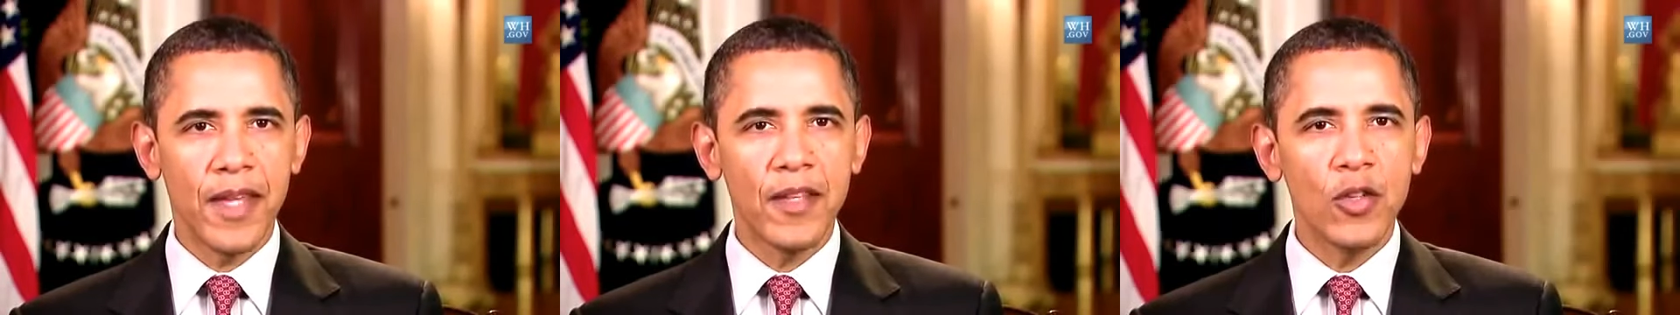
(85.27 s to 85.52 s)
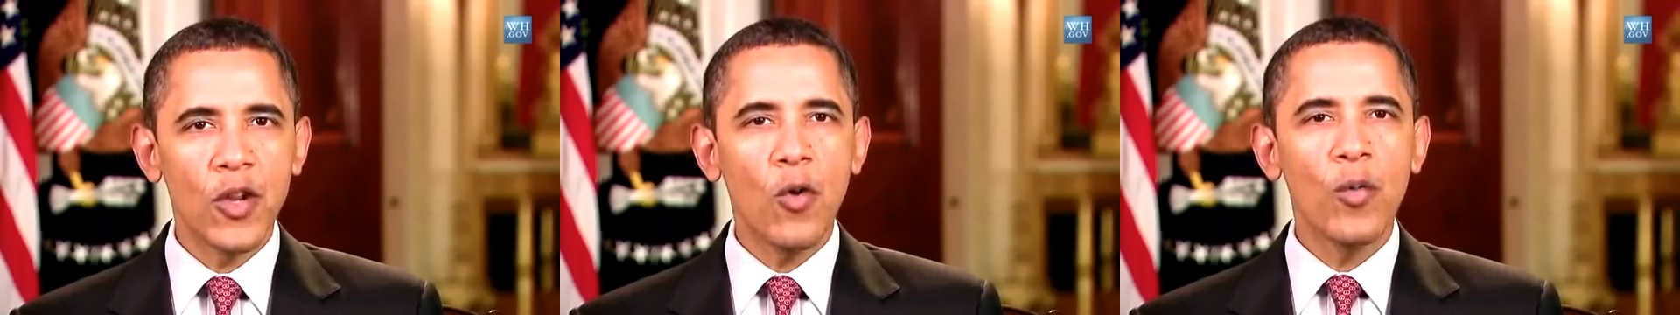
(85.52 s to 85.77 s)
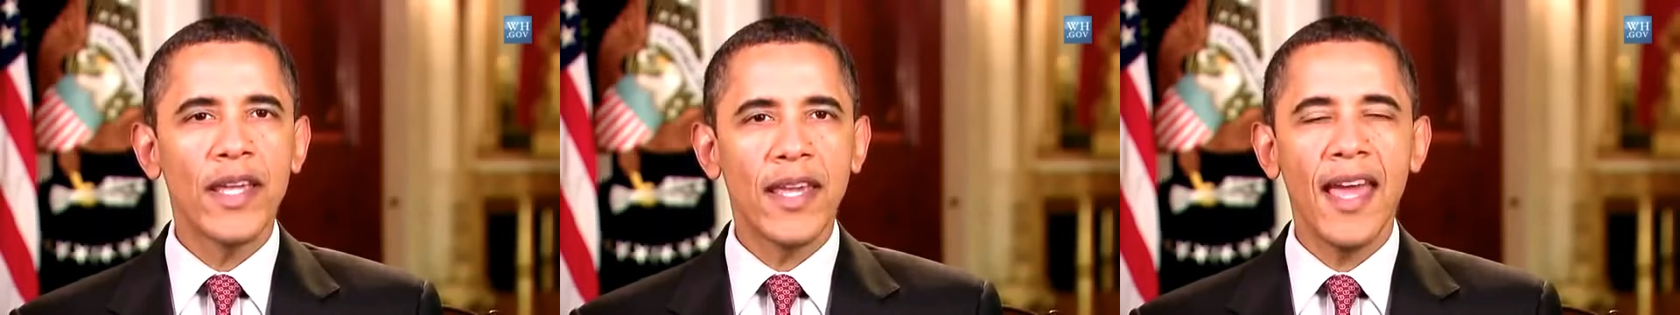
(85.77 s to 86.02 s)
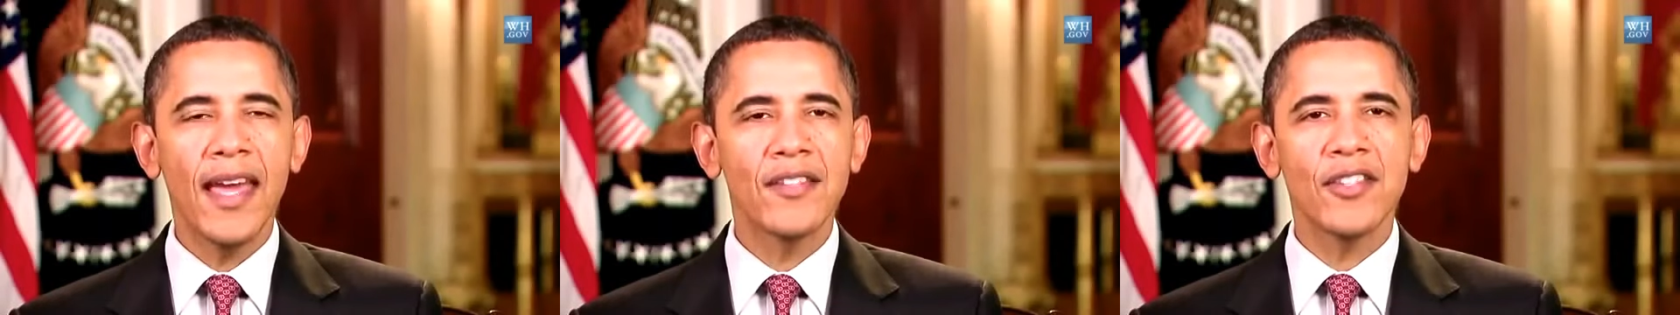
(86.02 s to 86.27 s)
and you know we
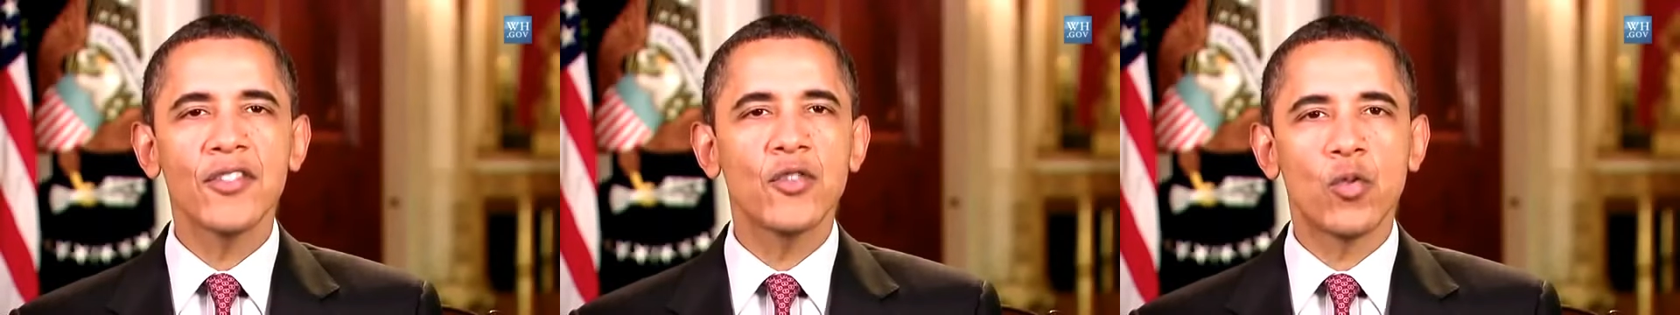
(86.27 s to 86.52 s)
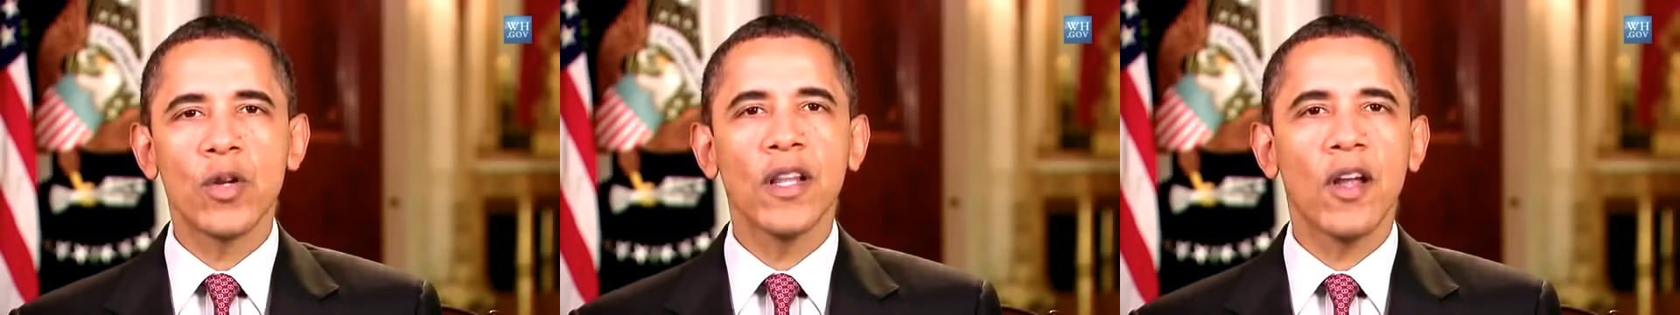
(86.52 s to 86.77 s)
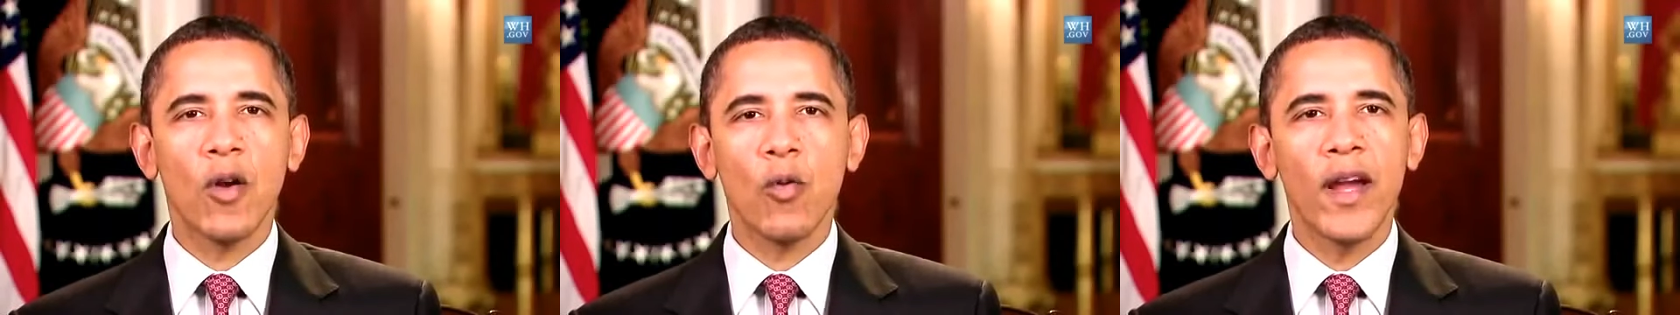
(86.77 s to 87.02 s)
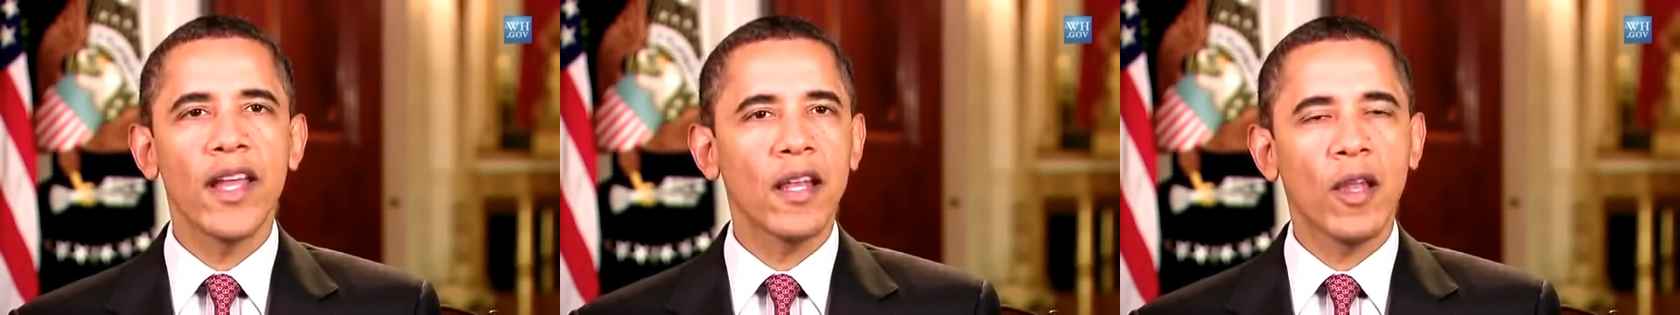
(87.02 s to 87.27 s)
can't just drill our
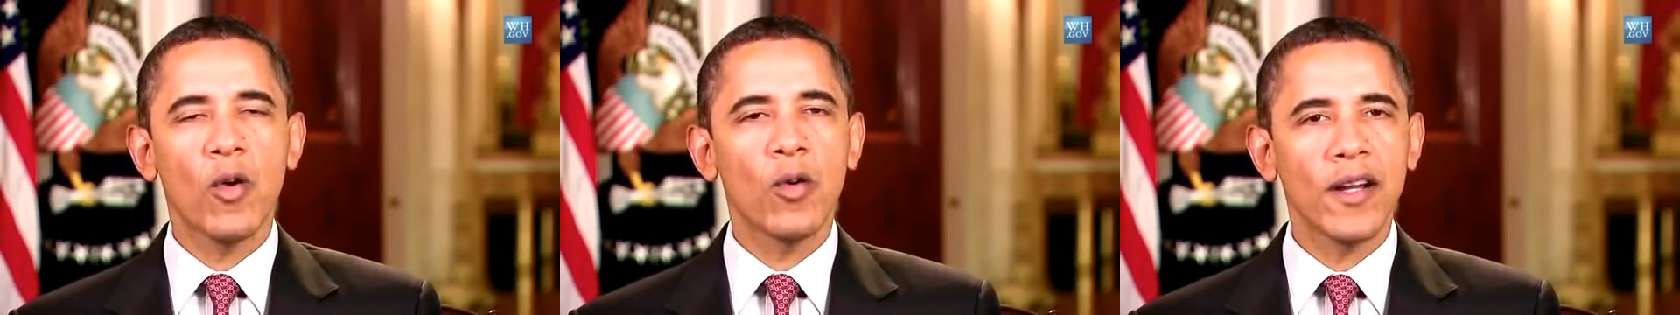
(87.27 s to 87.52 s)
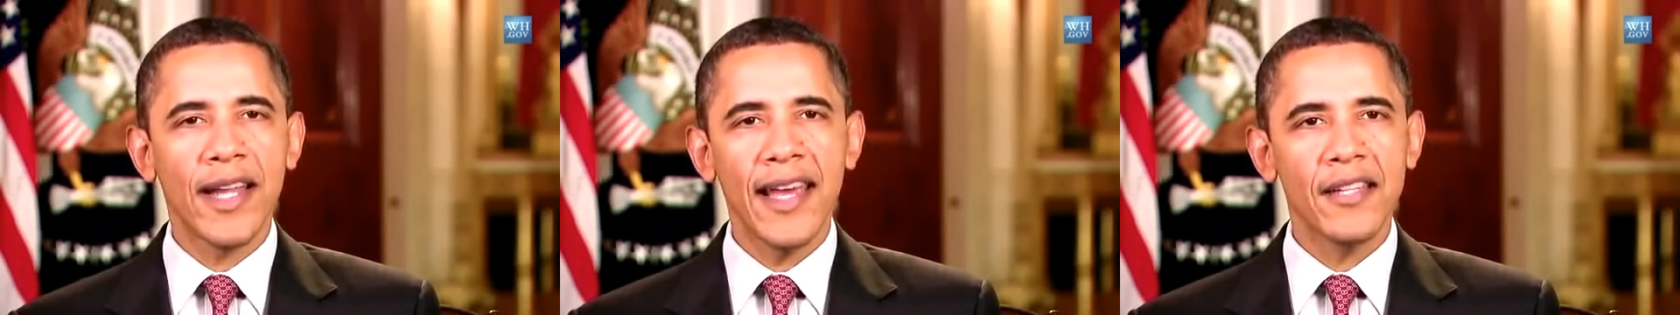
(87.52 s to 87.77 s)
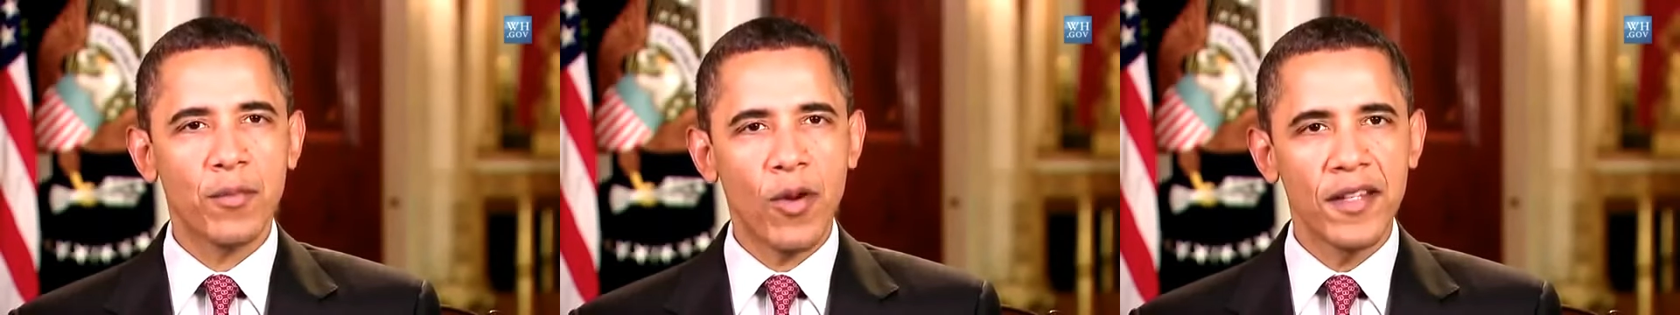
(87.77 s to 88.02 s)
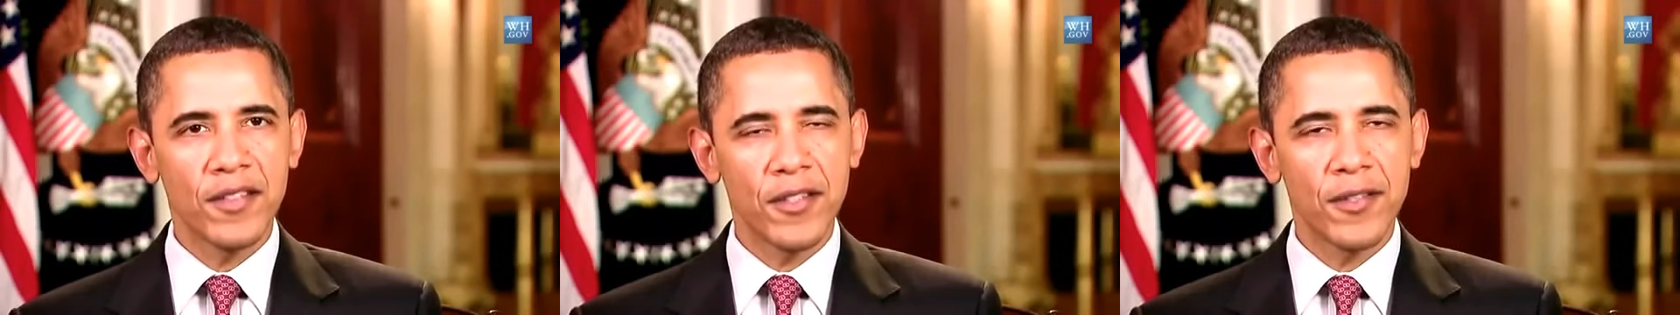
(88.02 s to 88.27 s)
way to lower gas
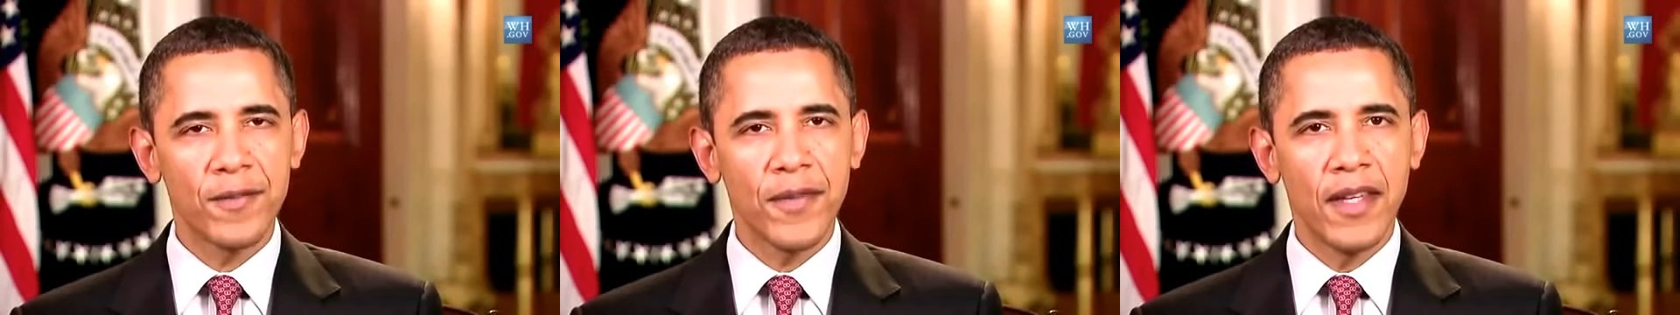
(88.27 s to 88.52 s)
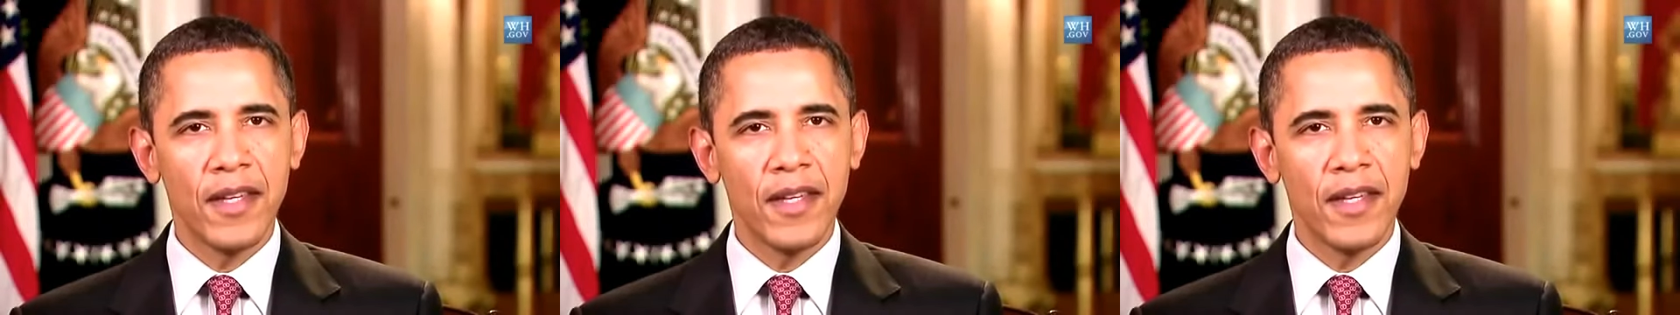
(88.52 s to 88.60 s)
prices.